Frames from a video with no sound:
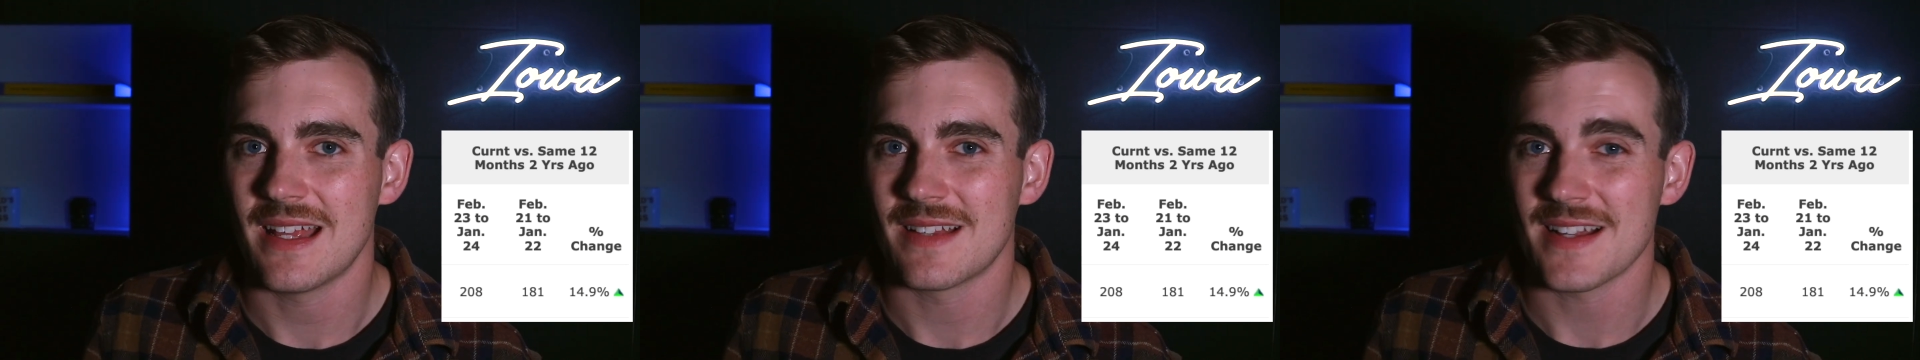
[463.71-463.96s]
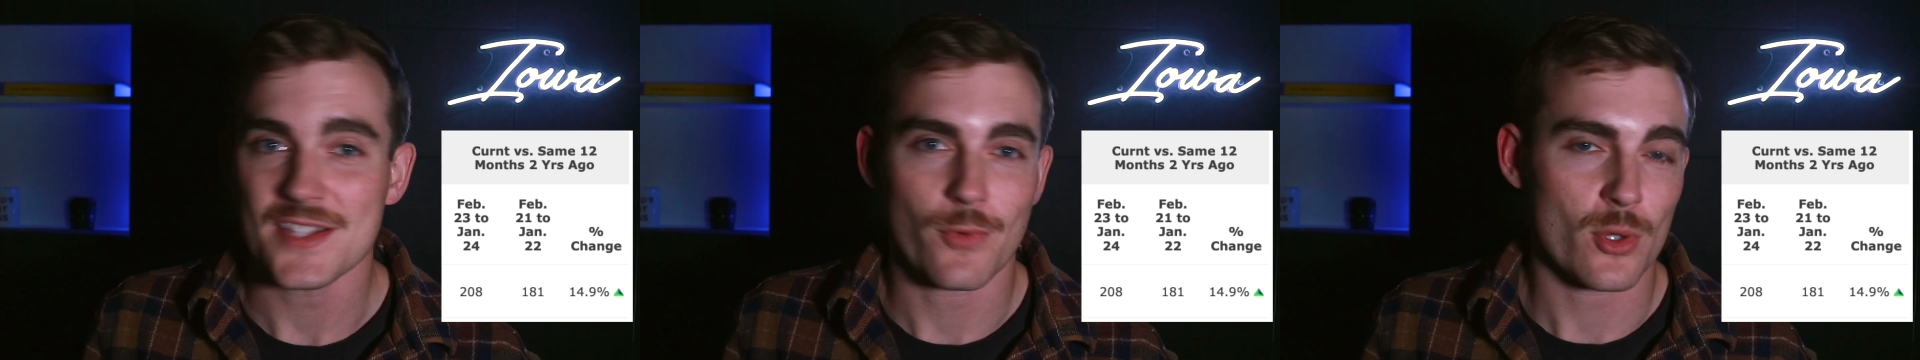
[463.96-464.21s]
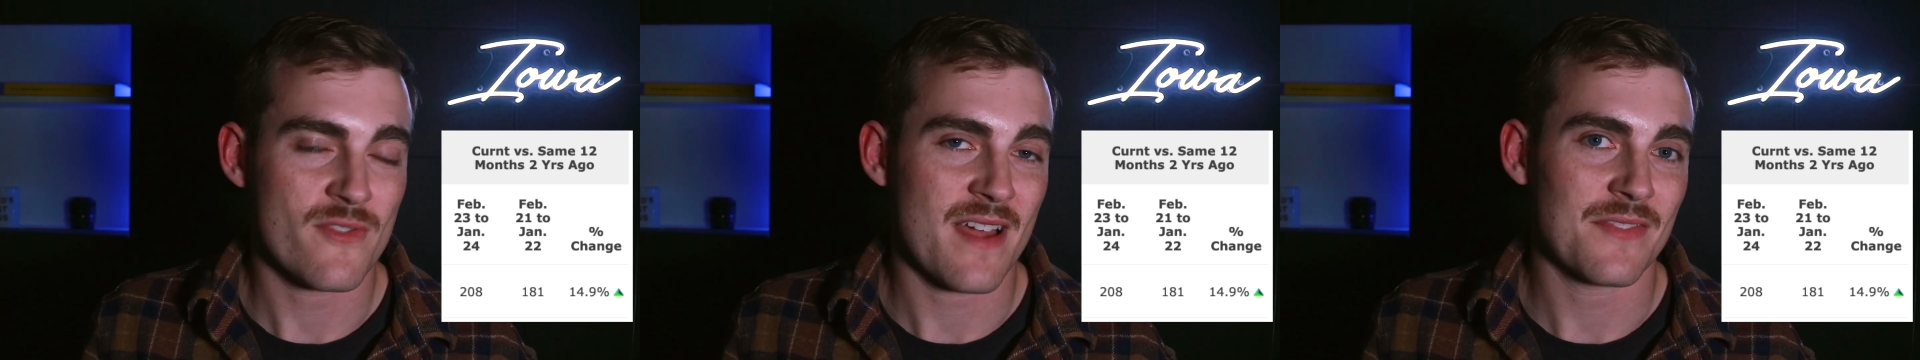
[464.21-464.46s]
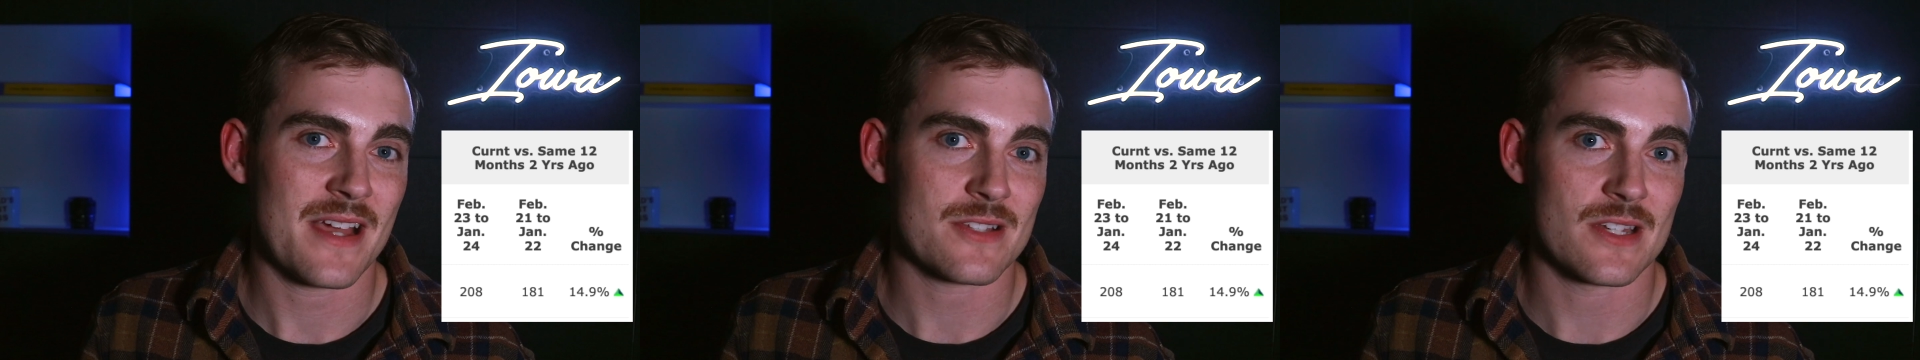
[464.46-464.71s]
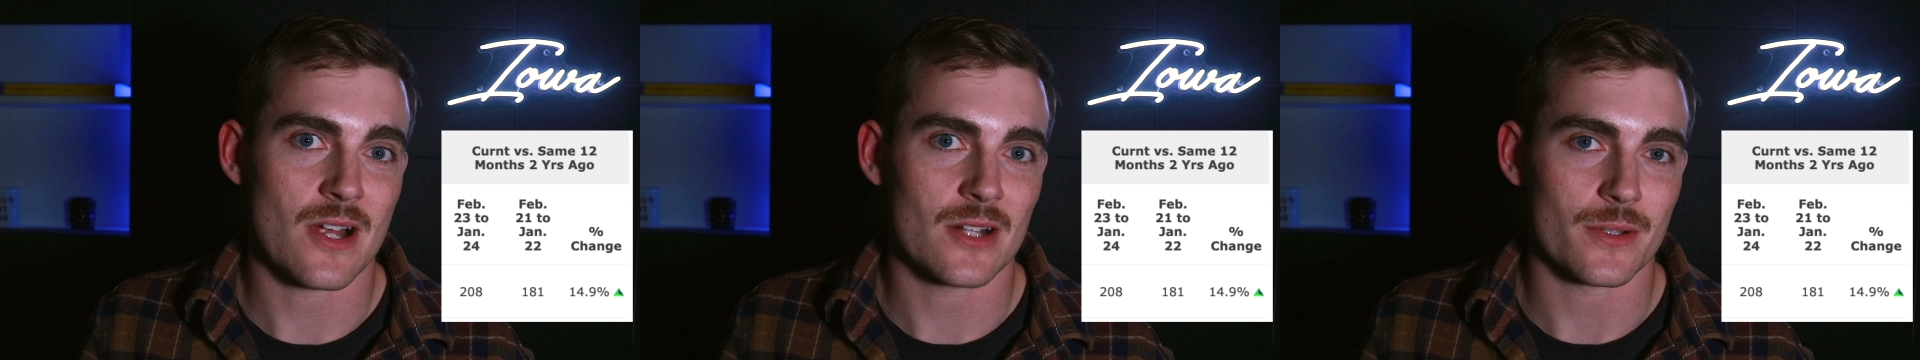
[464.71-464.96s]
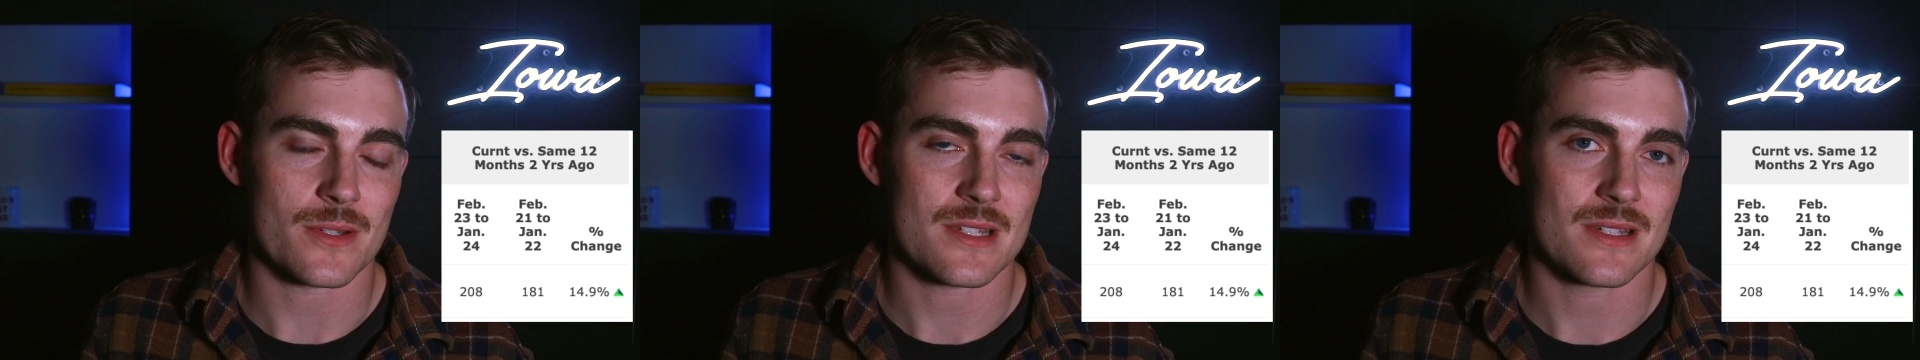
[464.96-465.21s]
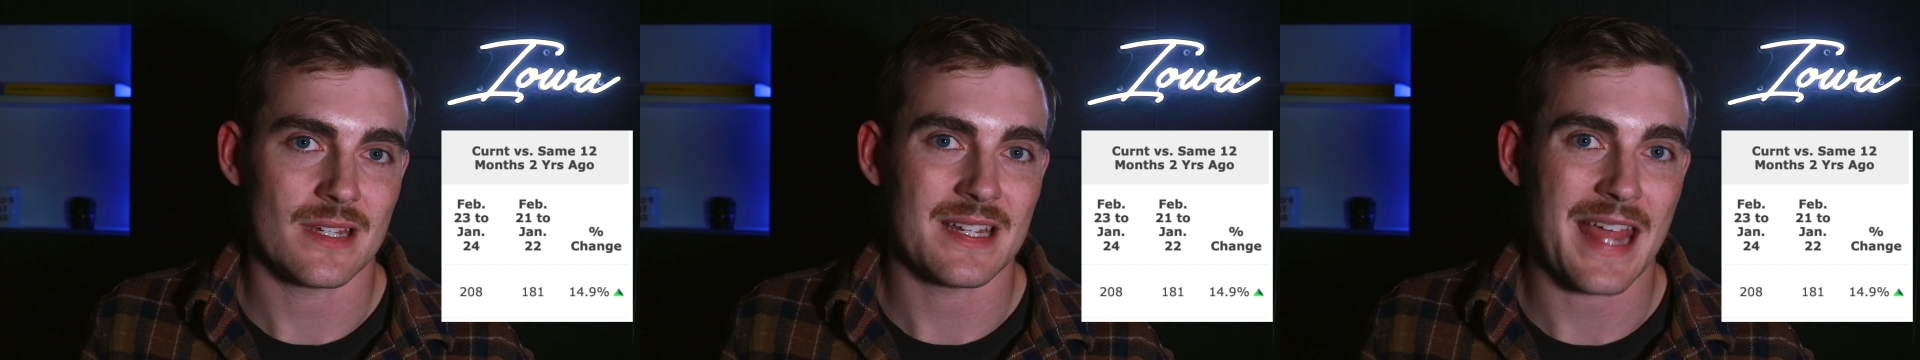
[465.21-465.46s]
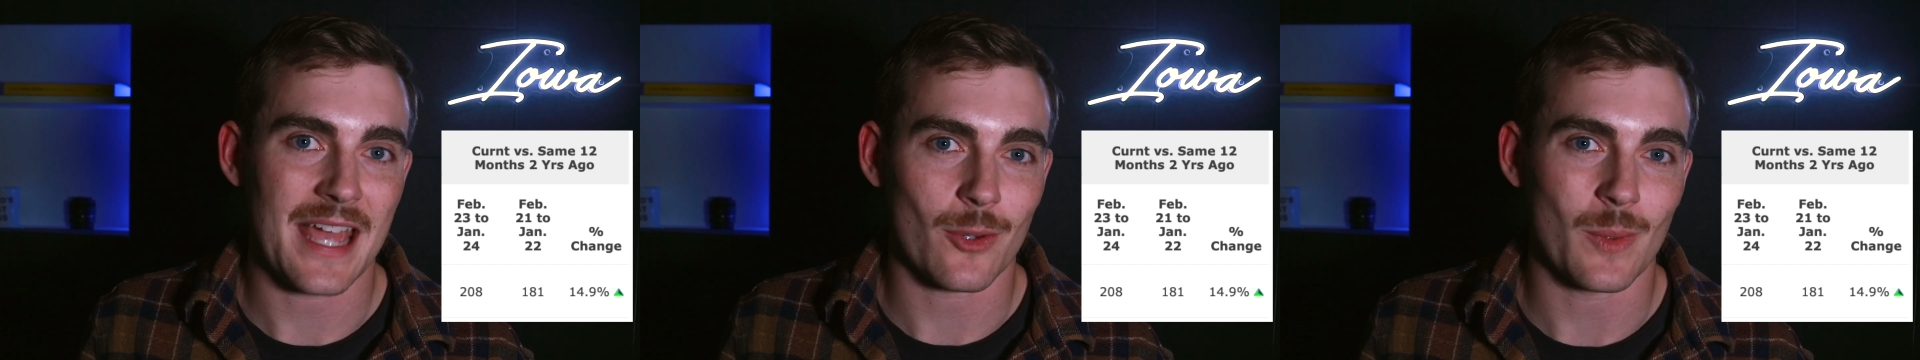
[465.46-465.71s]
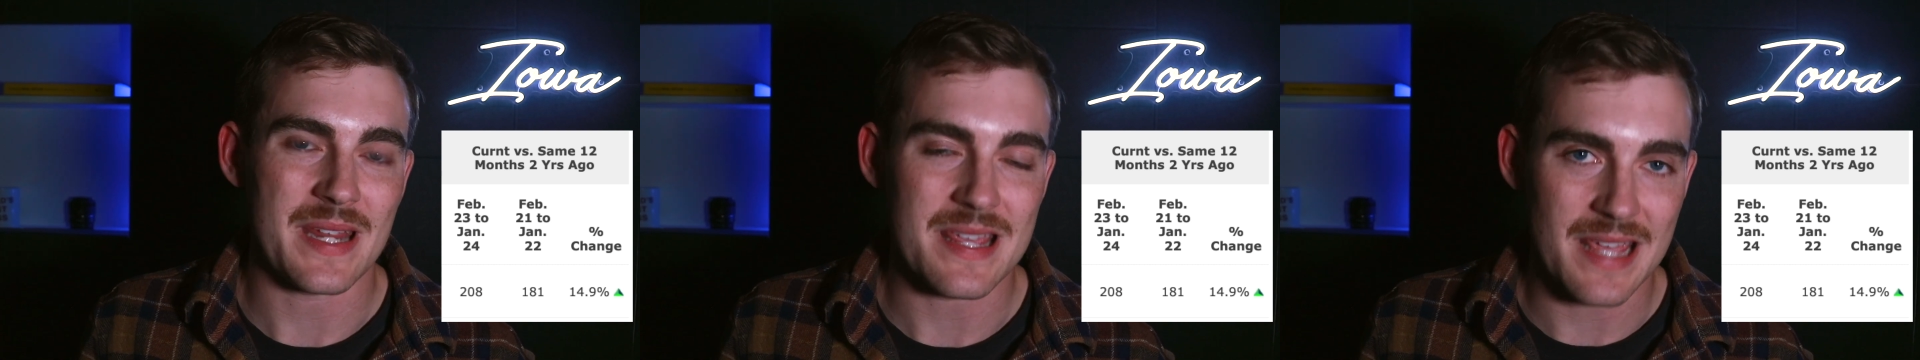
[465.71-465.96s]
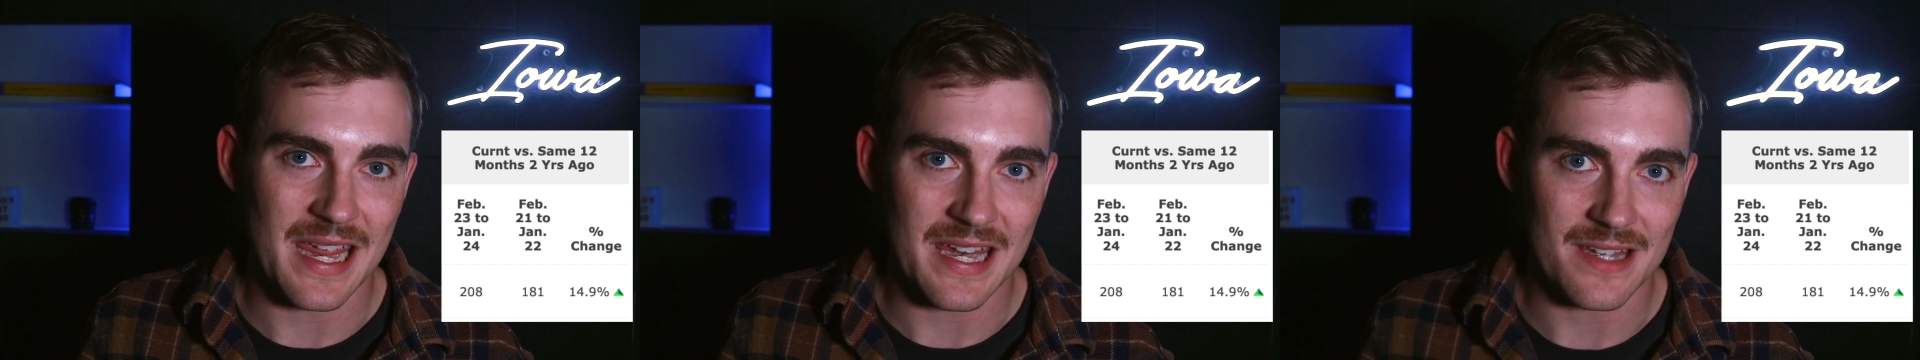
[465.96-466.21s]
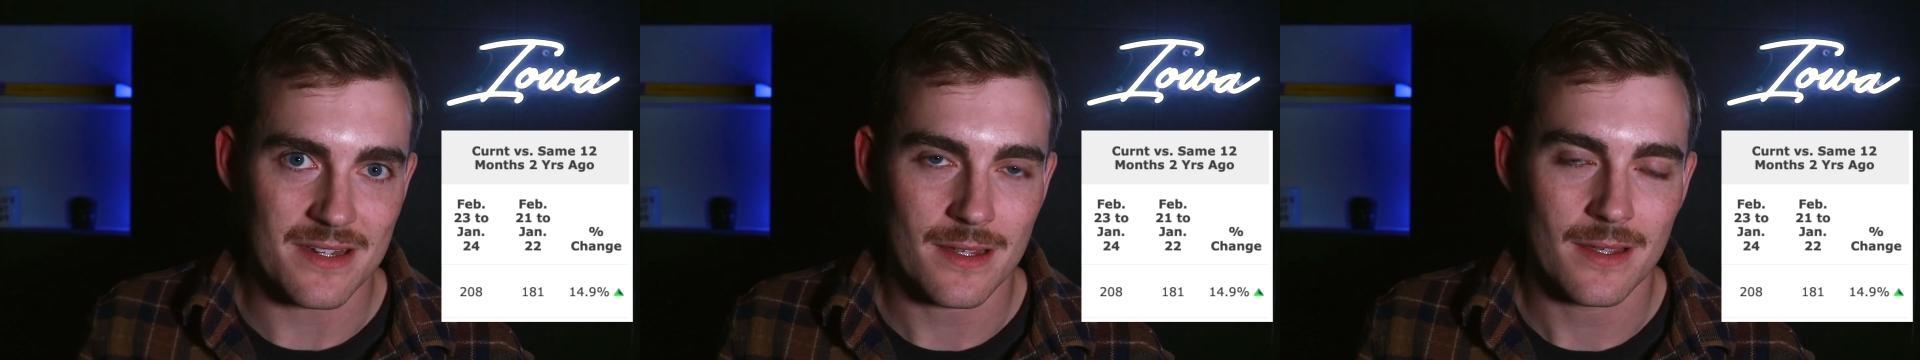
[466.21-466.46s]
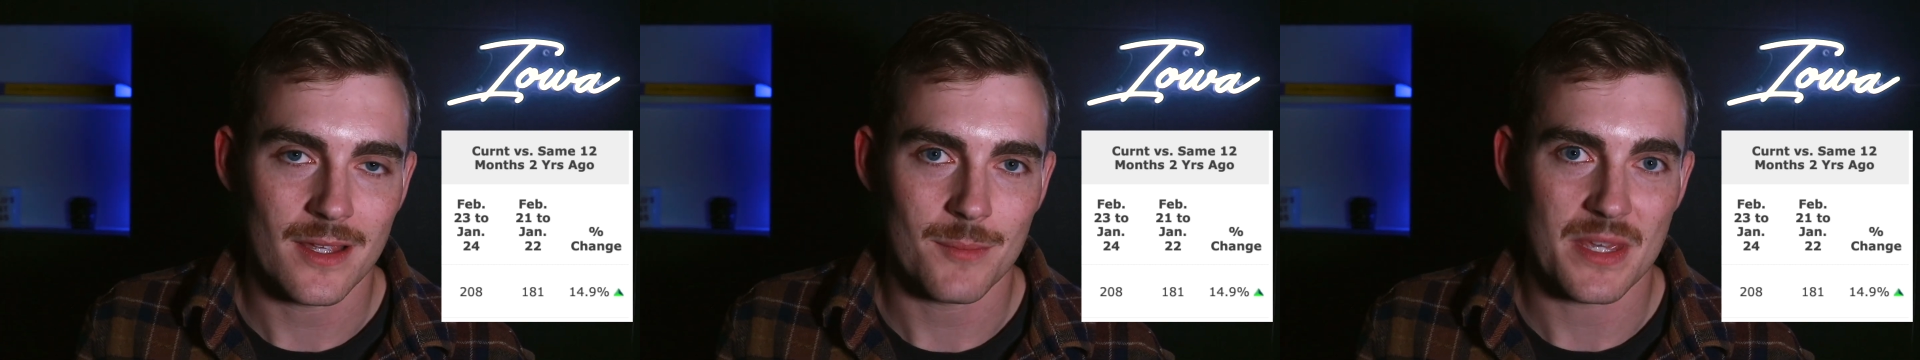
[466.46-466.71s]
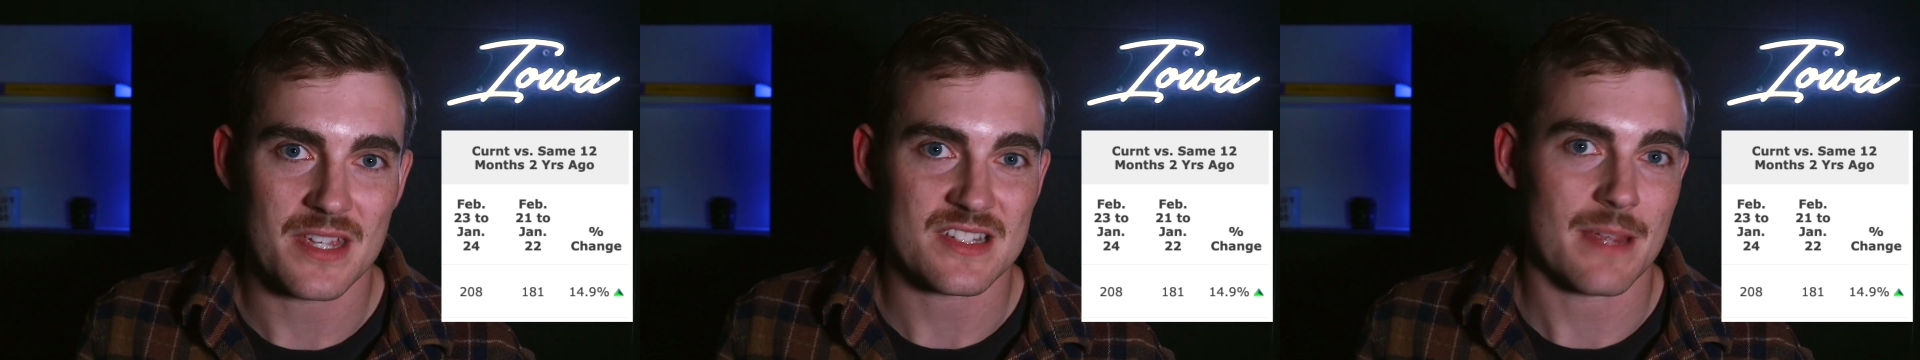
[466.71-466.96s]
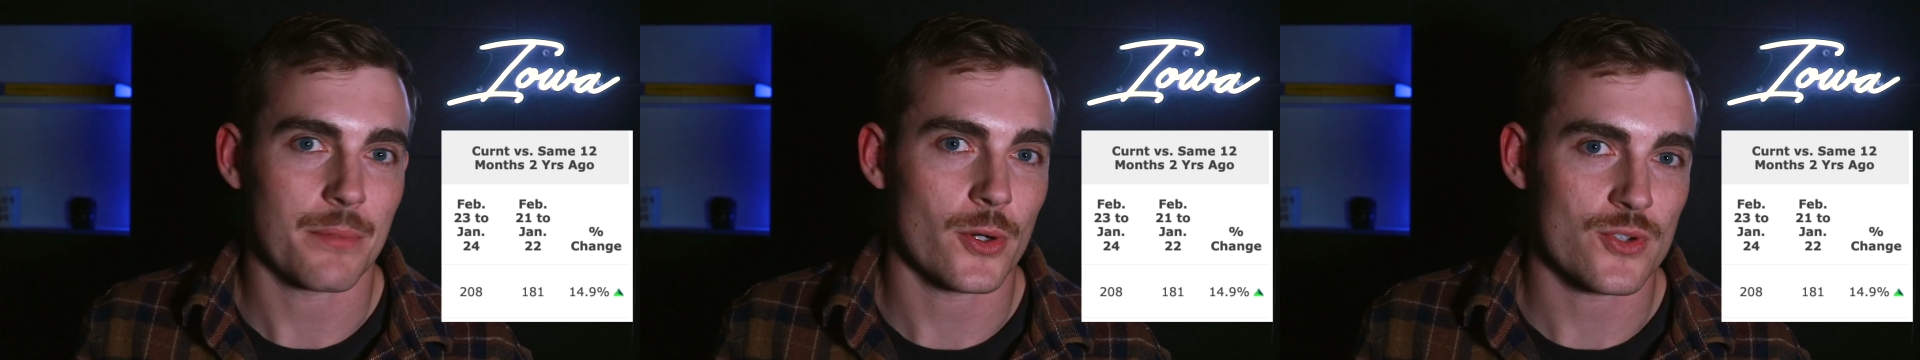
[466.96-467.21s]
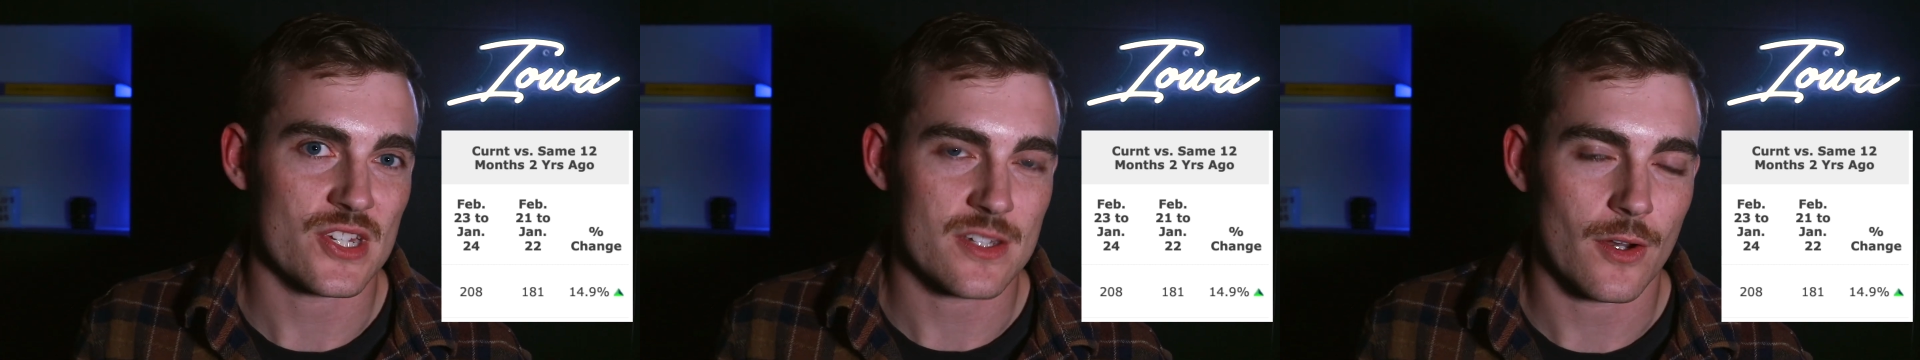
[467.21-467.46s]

that's $45,000 in equity gained because they purchased a